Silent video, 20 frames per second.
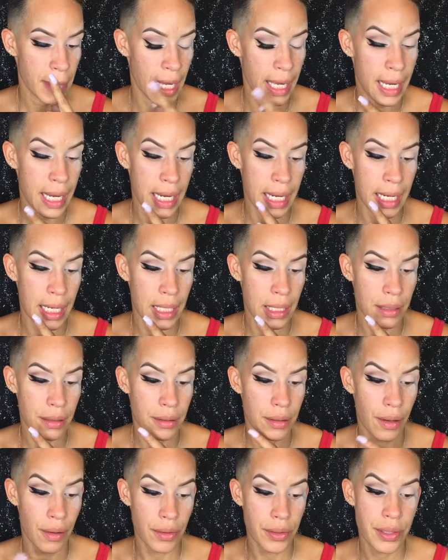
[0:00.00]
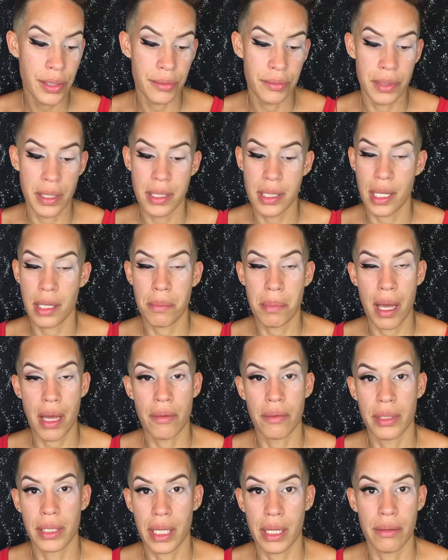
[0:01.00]
And Ulta runs like buy
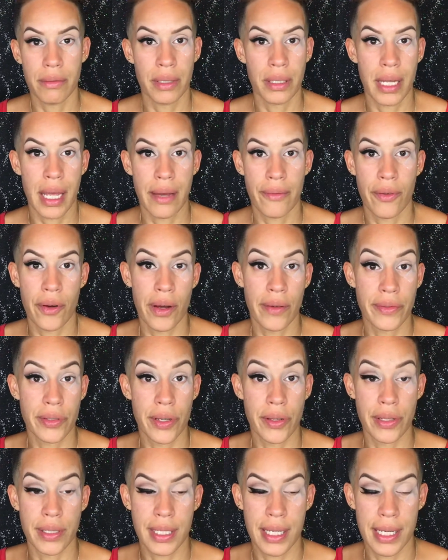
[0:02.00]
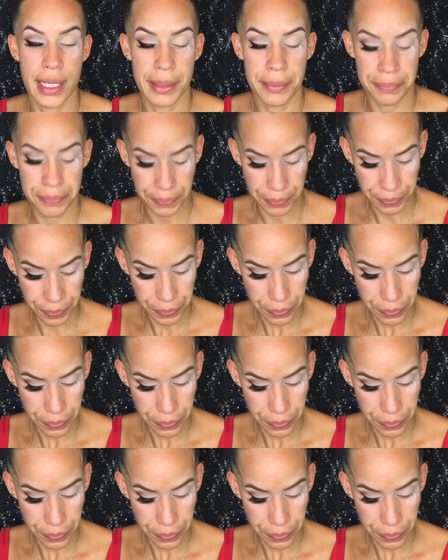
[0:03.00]
one, get one half offs all the time.